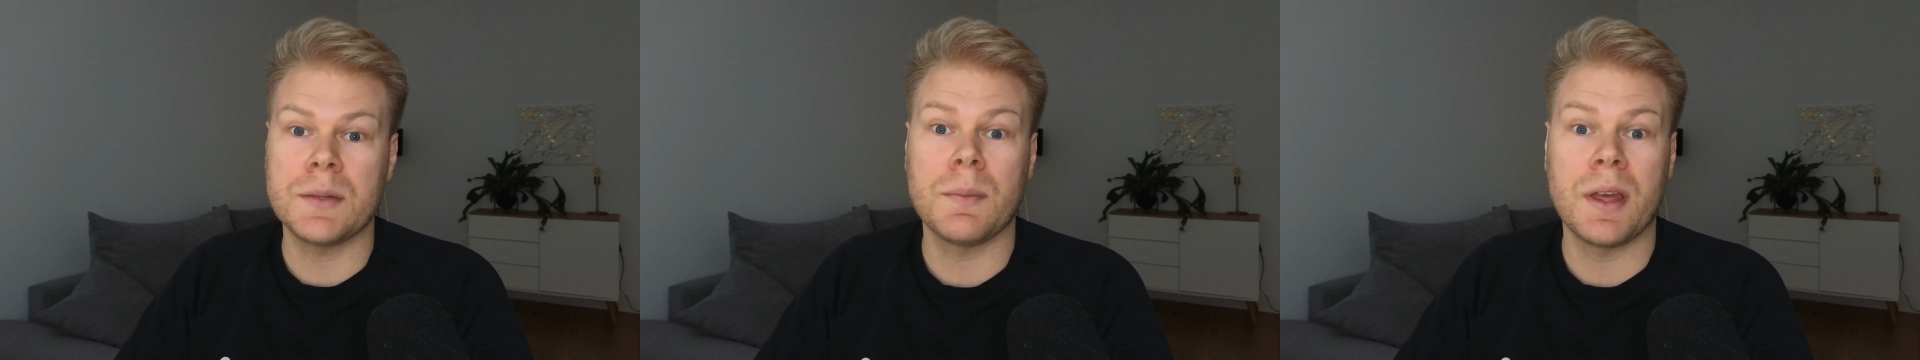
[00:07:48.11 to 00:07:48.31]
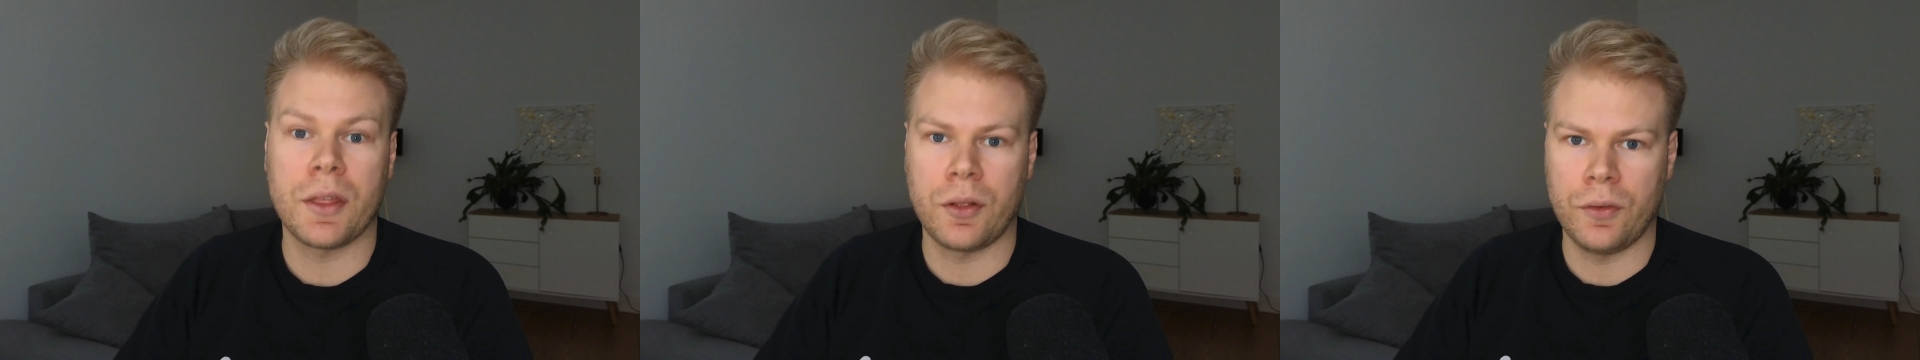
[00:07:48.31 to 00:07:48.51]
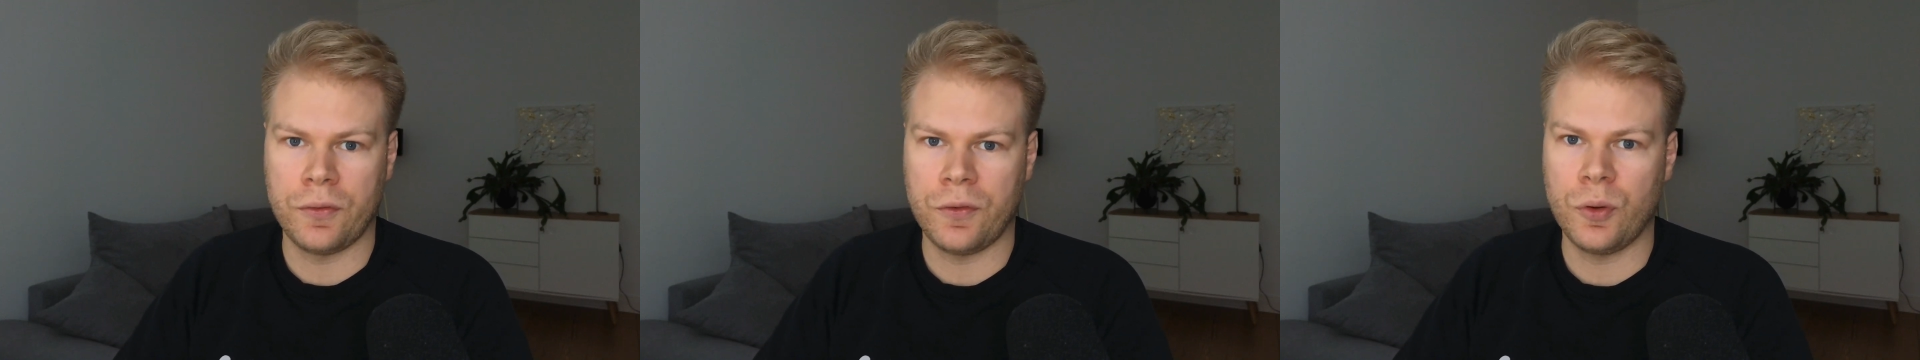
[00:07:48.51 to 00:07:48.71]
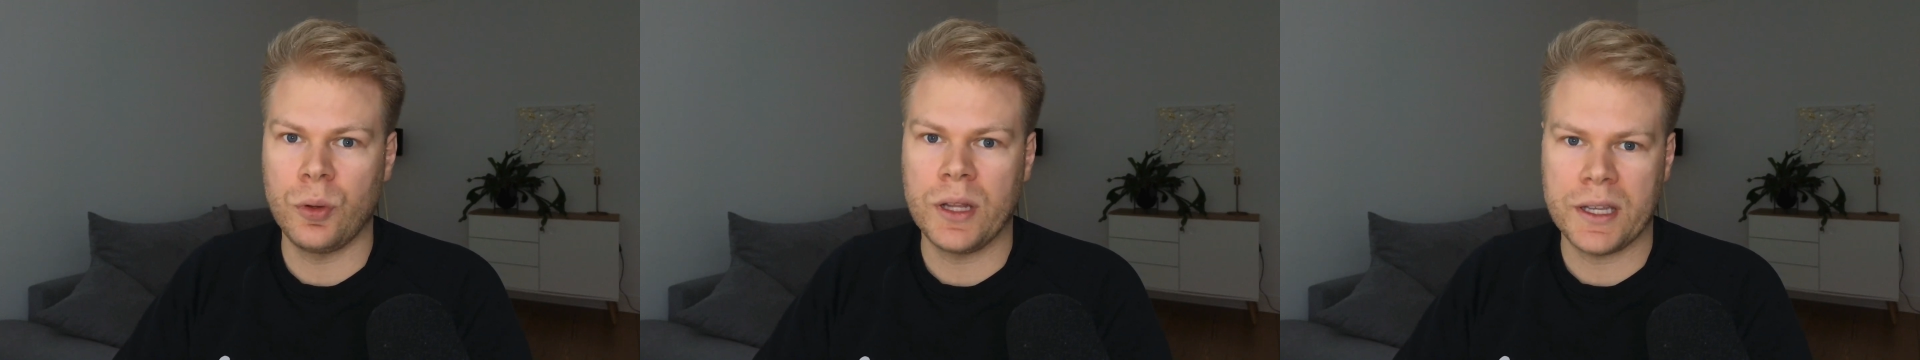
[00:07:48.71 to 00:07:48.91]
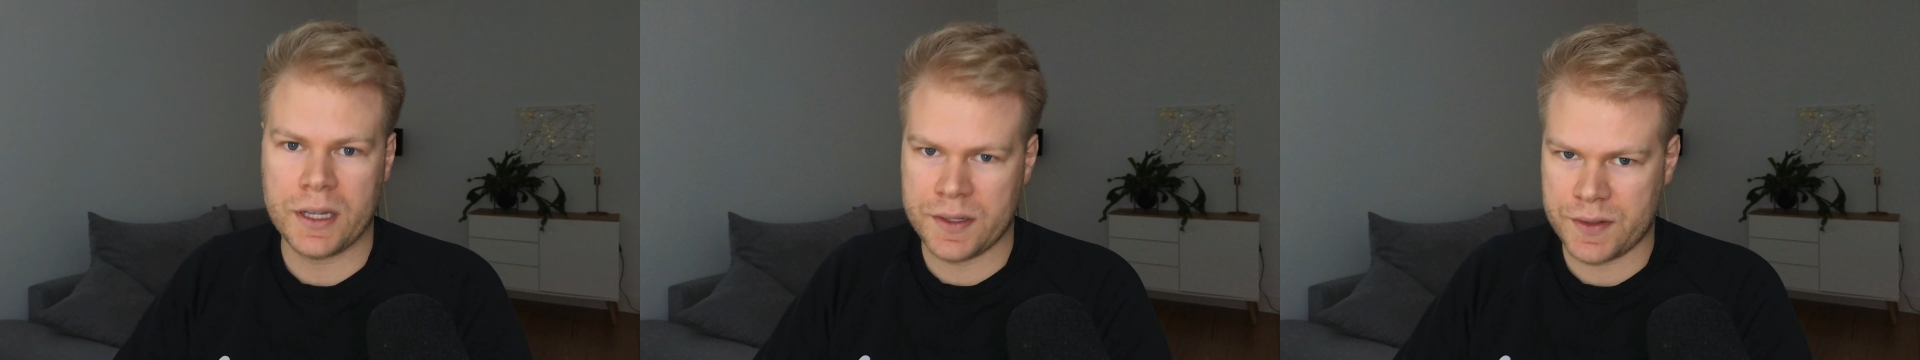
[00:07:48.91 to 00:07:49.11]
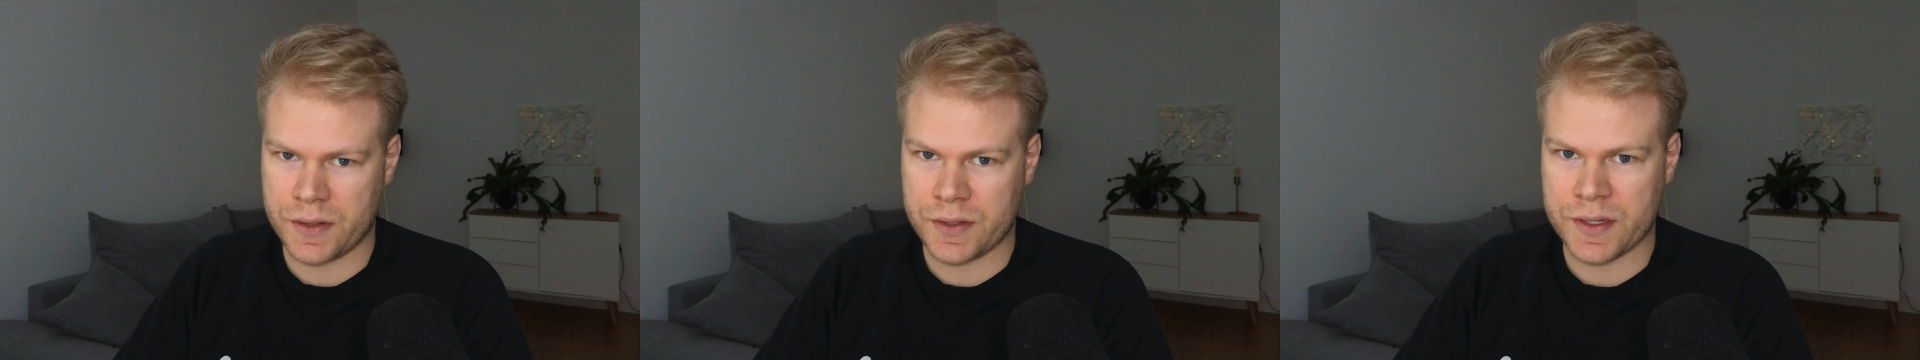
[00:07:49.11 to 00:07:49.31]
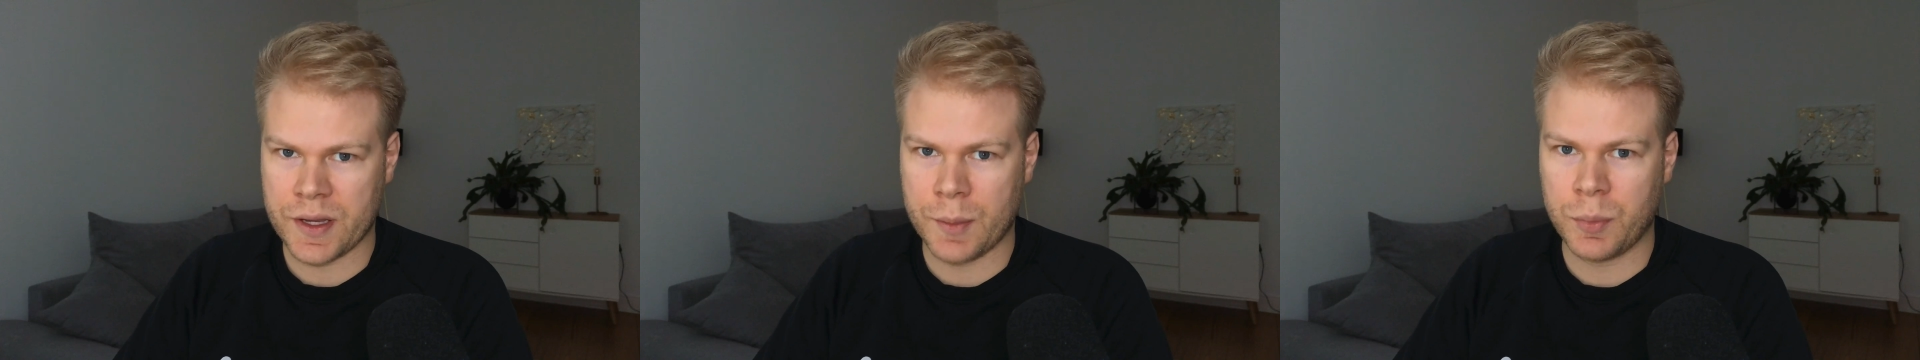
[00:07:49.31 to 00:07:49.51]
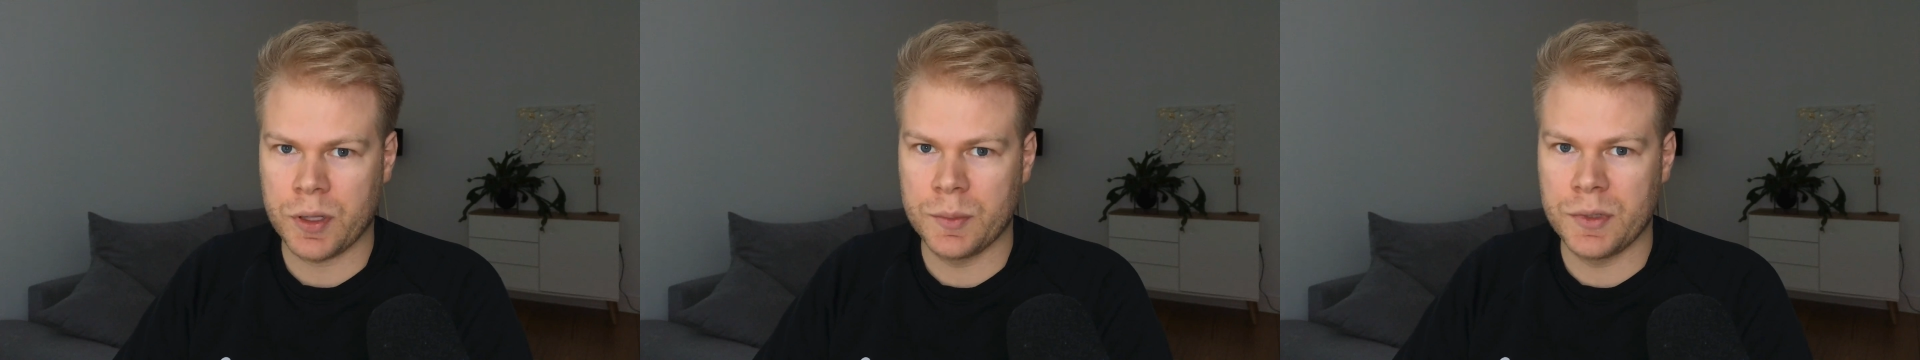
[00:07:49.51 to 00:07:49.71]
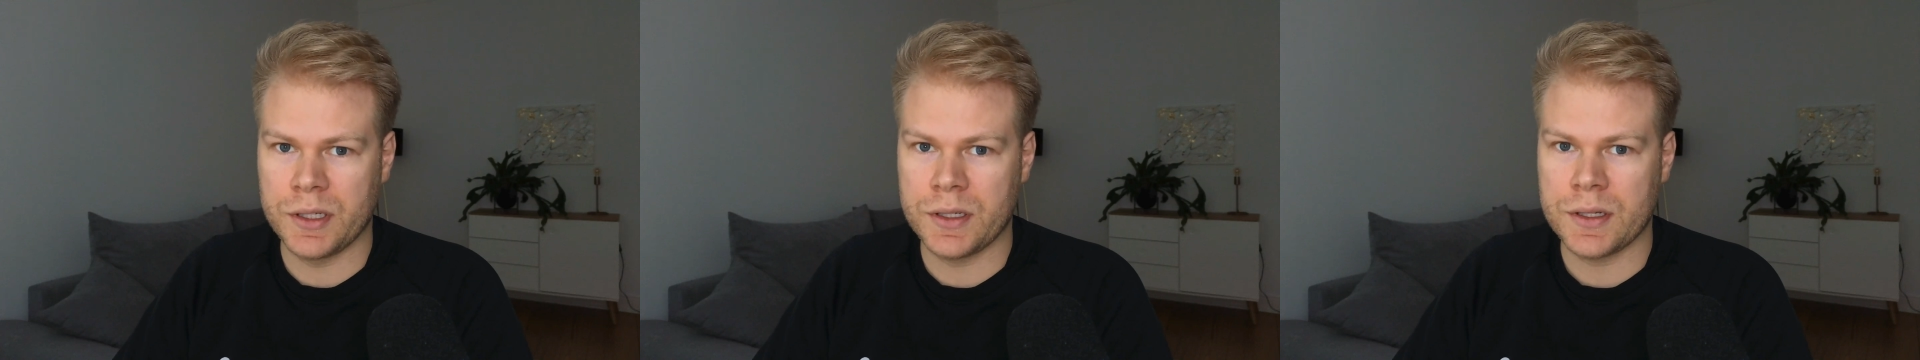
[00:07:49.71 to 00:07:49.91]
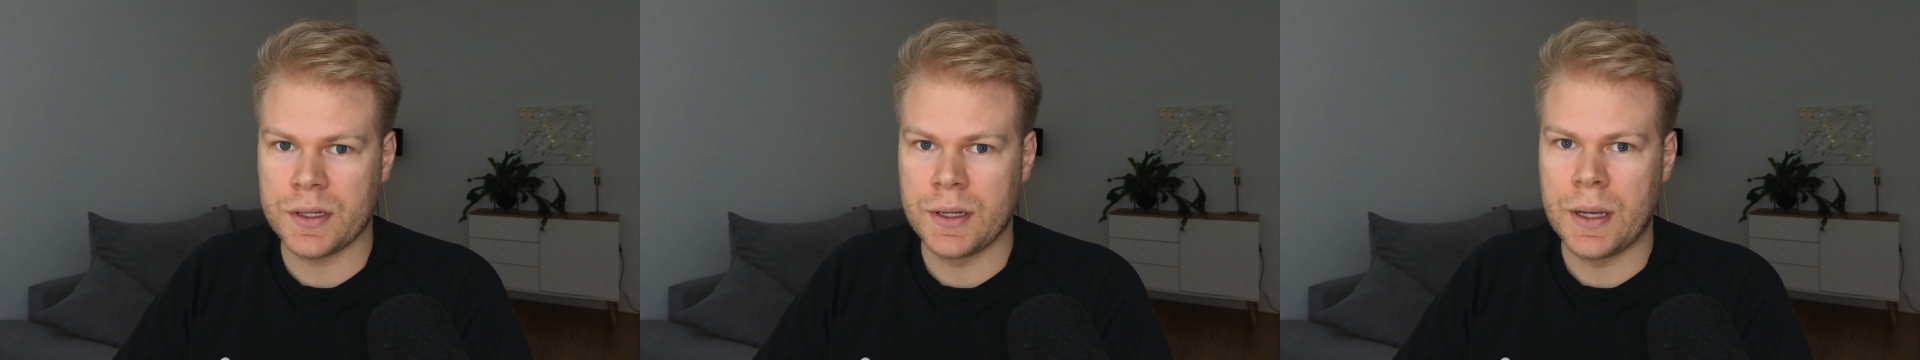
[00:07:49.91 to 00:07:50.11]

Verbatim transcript: methylfolate as a supplement.